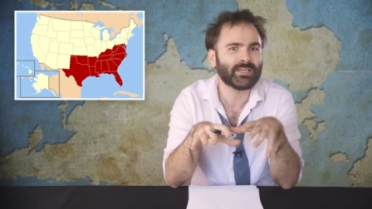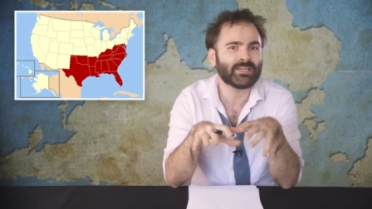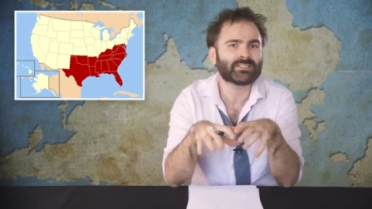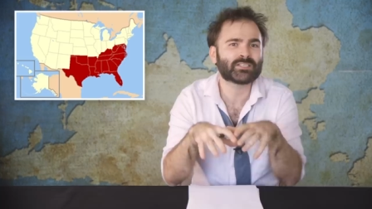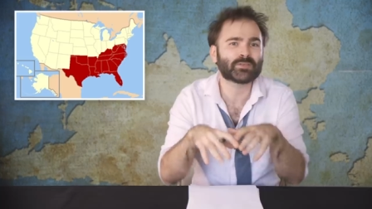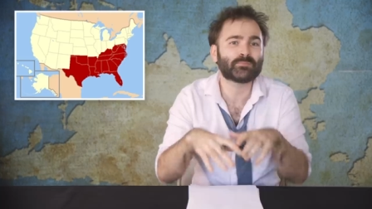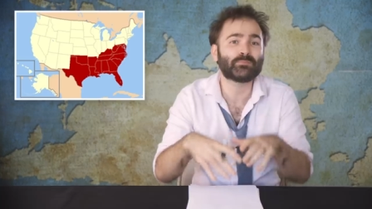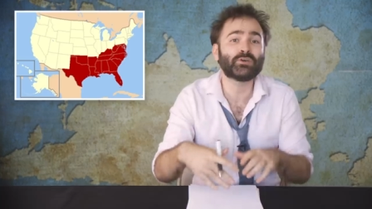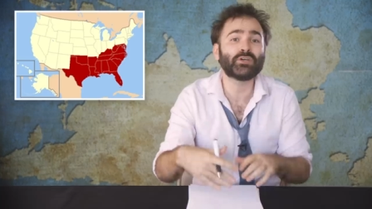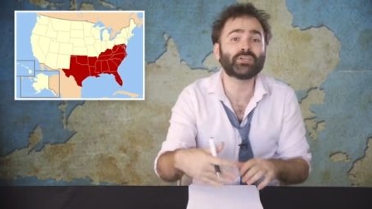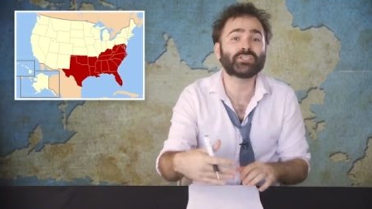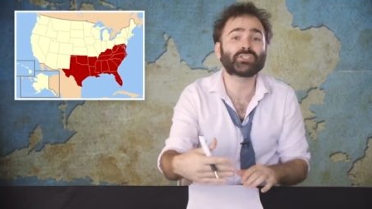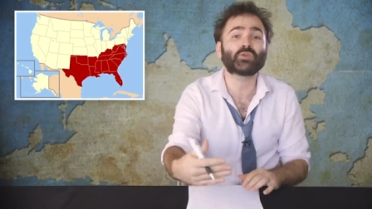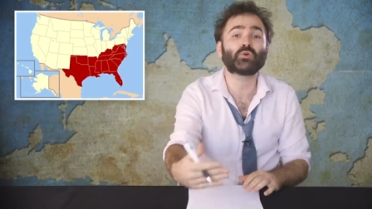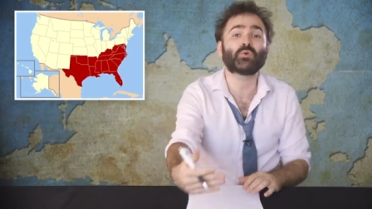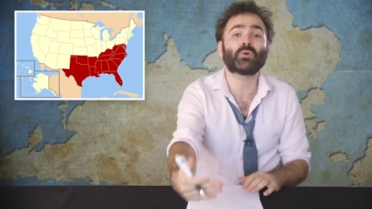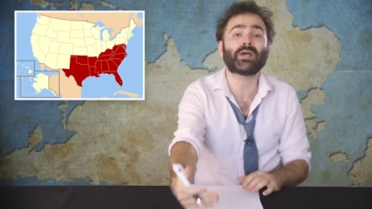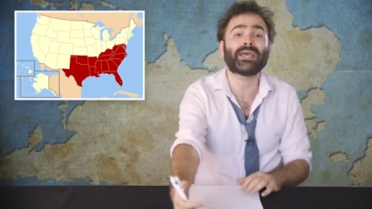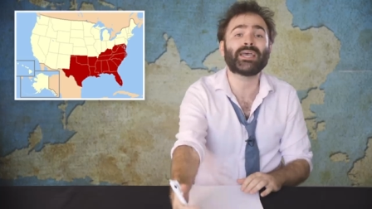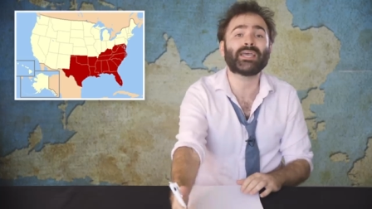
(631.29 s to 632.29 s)
to push
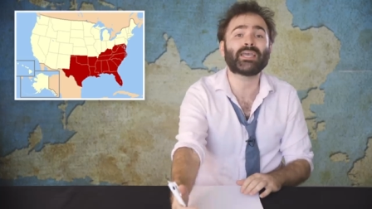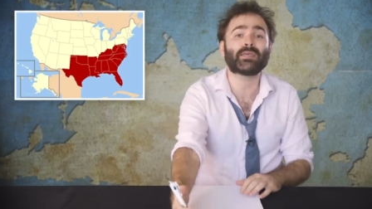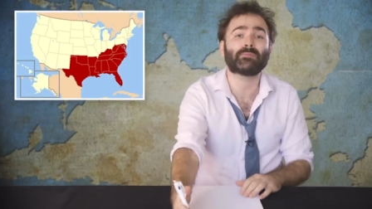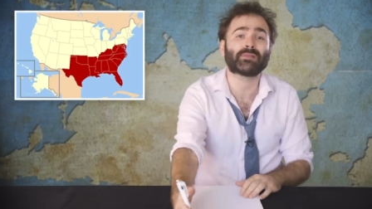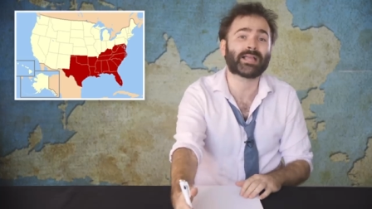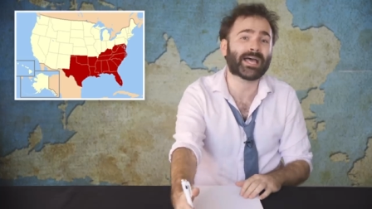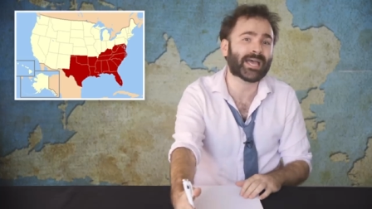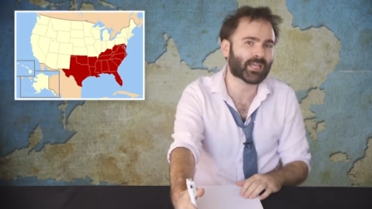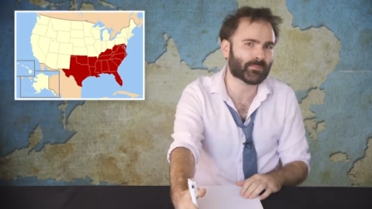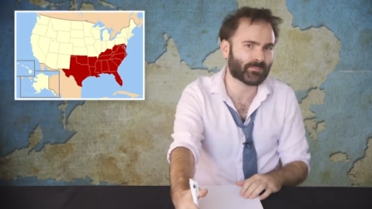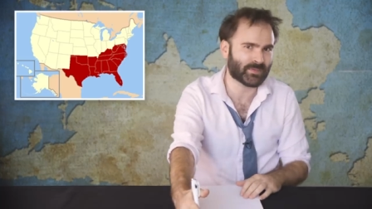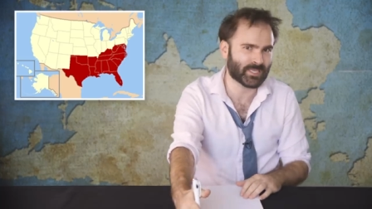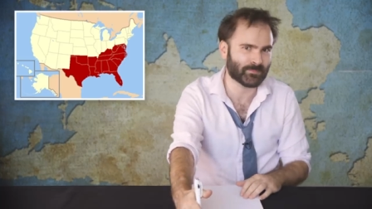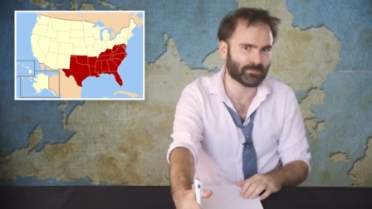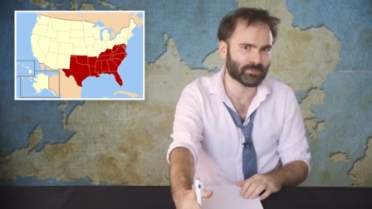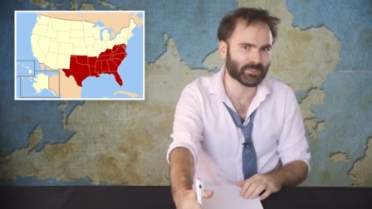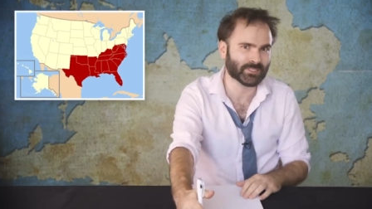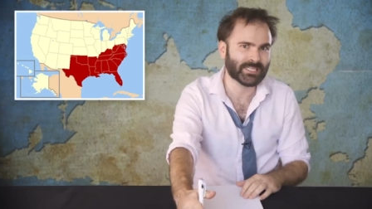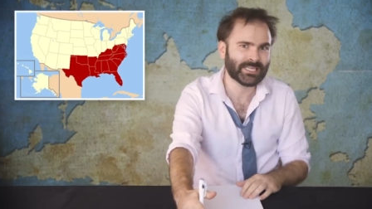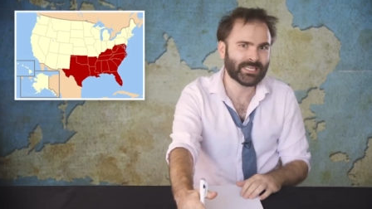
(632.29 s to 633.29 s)
away black
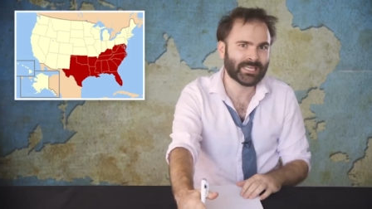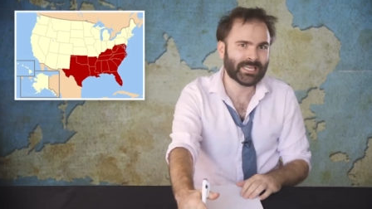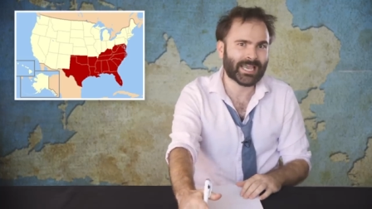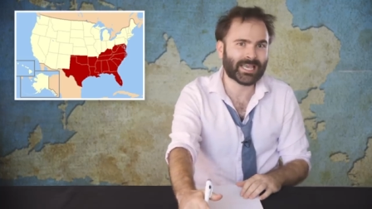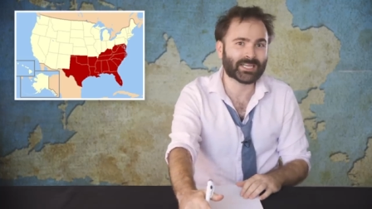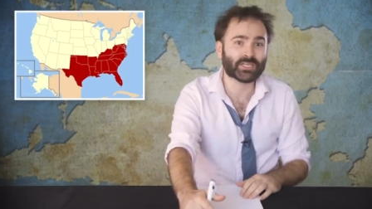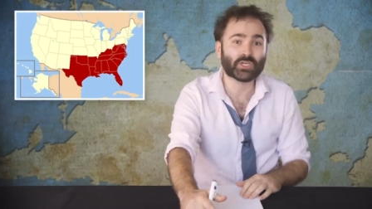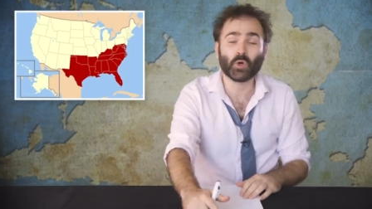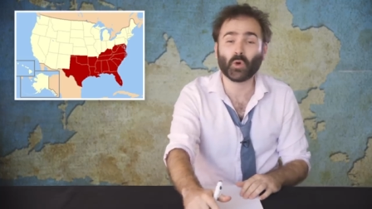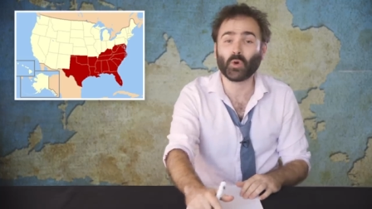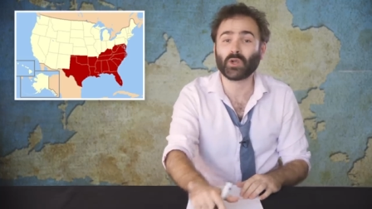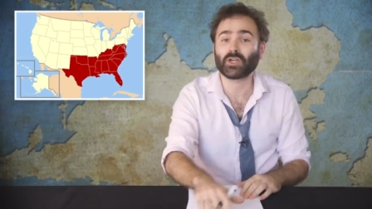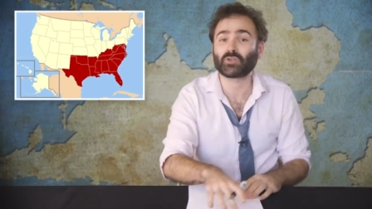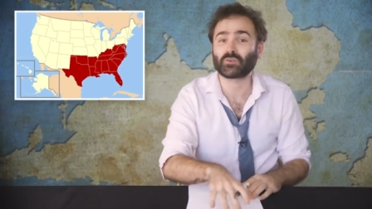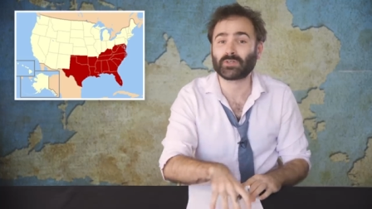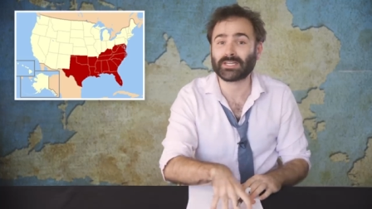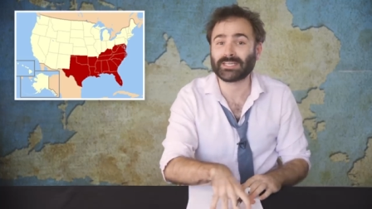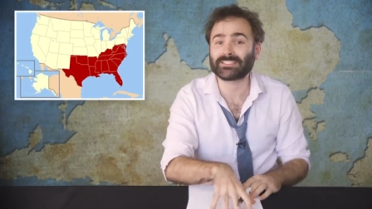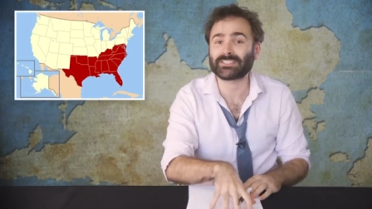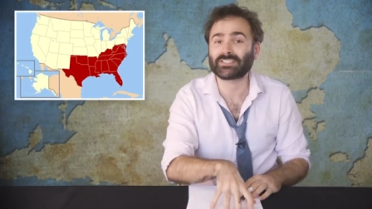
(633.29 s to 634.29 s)
people and court
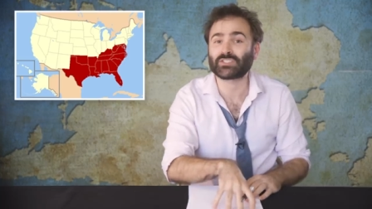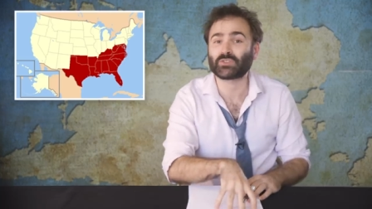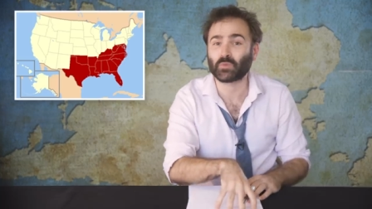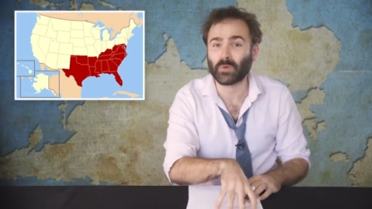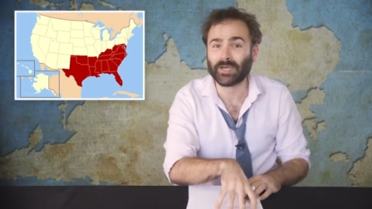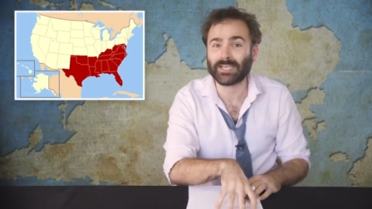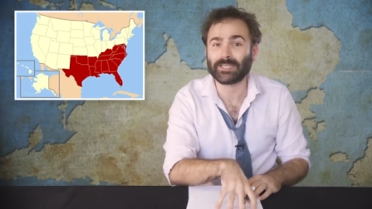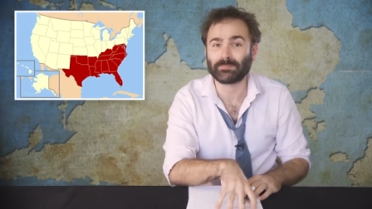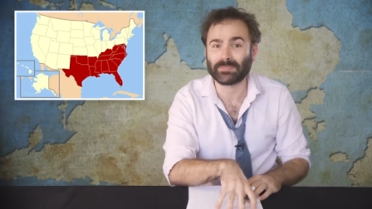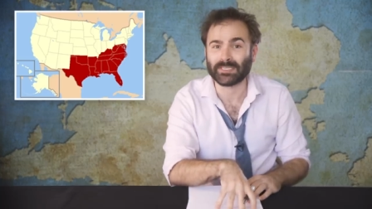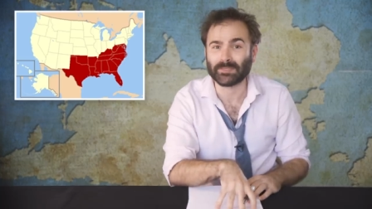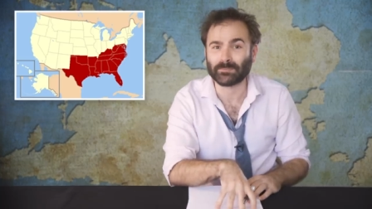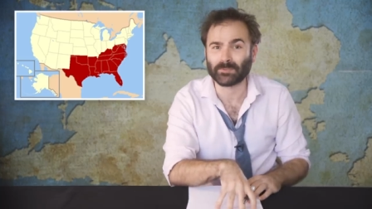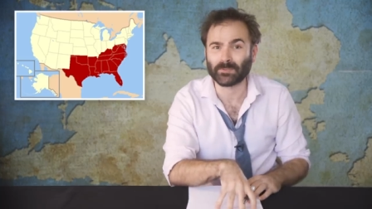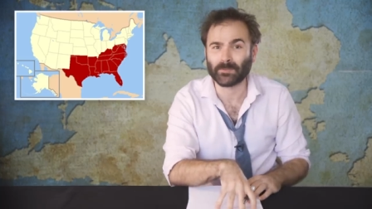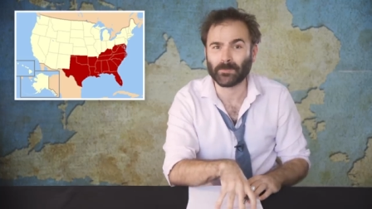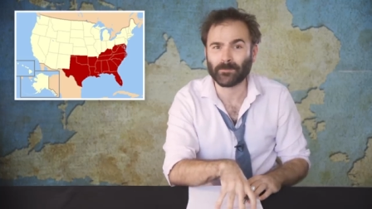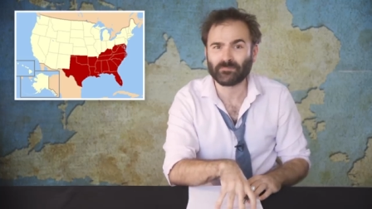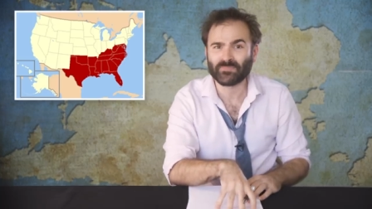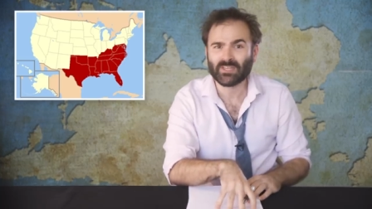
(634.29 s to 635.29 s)
racist white
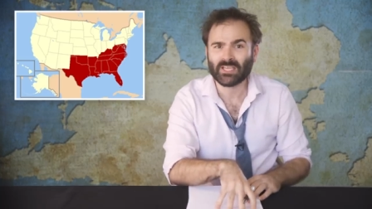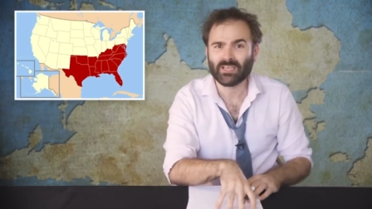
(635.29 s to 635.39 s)
people.